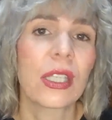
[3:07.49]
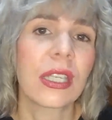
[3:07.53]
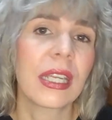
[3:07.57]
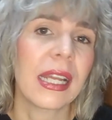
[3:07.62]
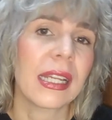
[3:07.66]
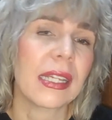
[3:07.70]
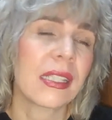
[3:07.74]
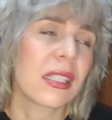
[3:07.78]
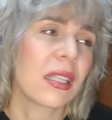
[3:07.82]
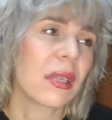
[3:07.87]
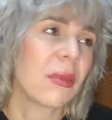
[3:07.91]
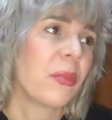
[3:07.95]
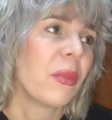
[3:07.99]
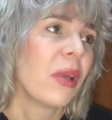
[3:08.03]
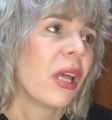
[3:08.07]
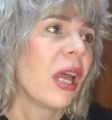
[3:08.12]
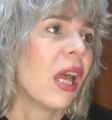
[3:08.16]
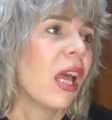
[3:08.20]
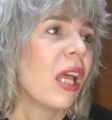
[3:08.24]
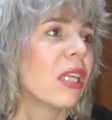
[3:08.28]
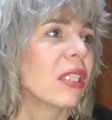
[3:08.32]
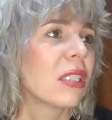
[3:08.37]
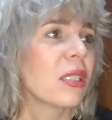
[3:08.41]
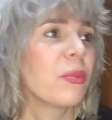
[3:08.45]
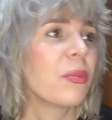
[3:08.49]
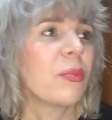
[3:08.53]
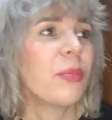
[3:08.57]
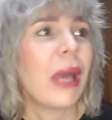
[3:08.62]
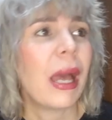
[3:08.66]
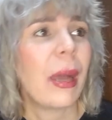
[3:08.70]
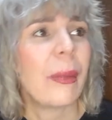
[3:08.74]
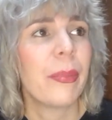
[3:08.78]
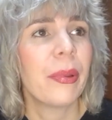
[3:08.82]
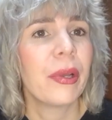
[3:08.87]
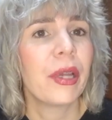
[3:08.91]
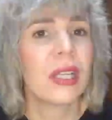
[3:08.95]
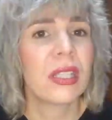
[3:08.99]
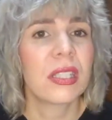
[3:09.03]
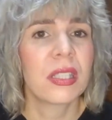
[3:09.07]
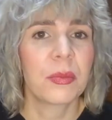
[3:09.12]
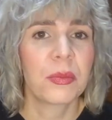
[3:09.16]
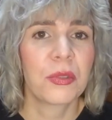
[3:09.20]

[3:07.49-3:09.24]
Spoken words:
You can add some pepper,